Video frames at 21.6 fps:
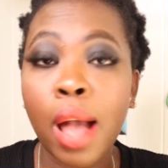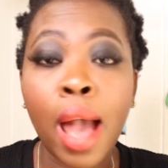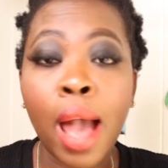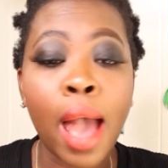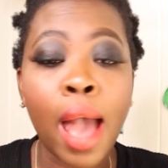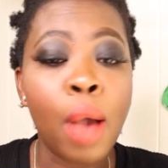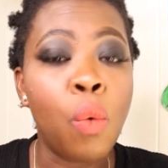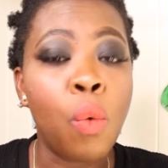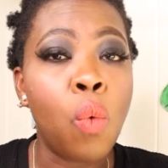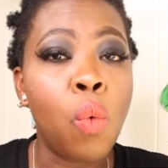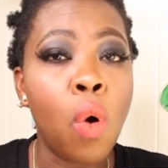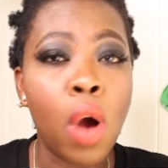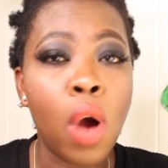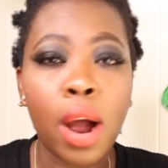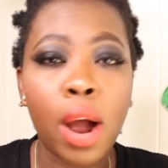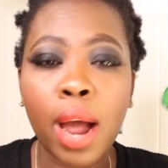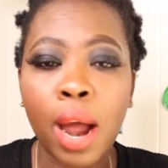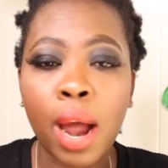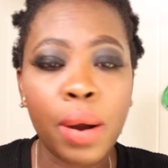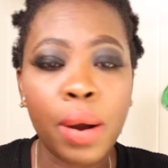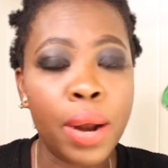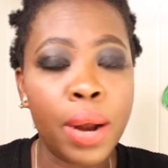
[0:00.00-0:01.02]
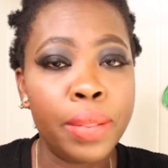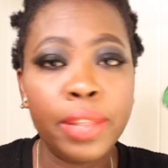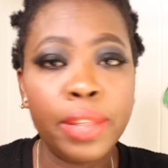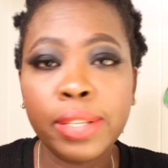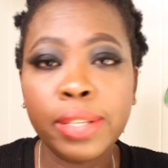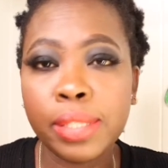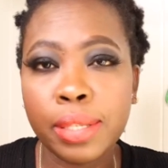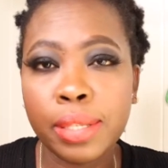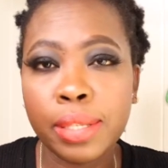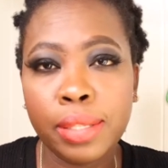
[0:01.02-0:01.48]
I walk around
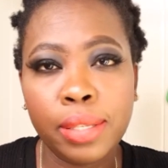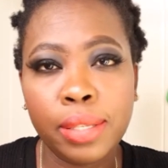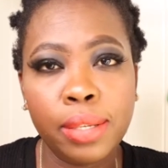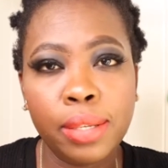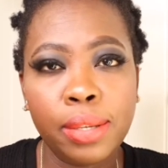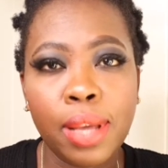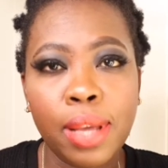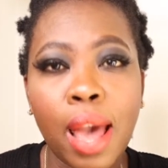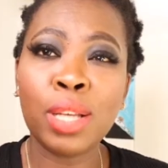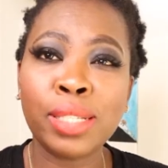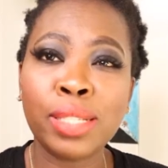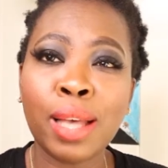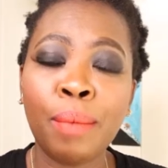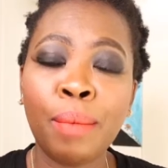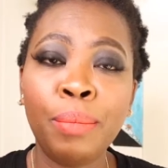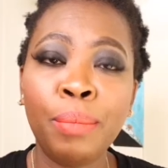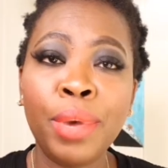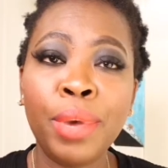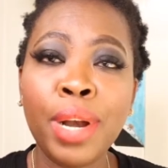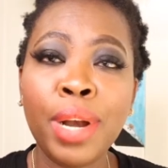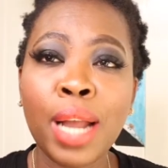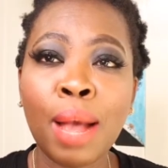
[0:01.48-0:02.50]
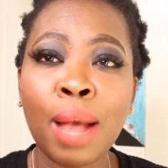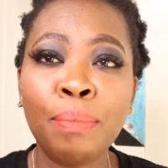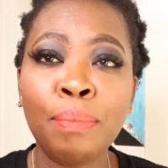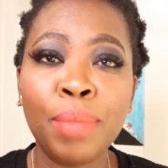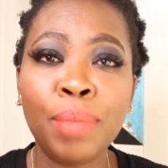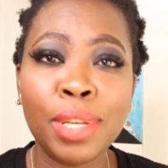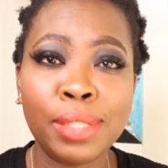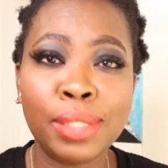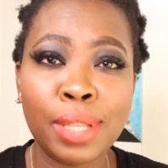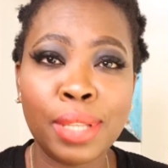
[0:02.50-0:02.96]
the city. So
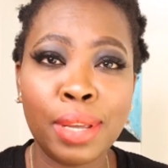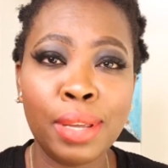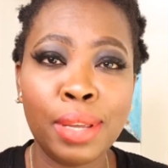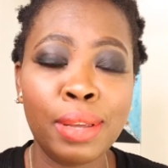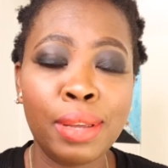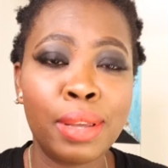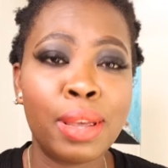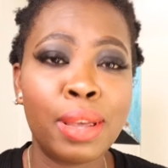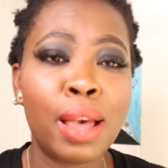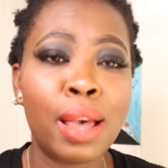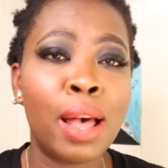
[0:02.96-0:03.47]
I'm busy.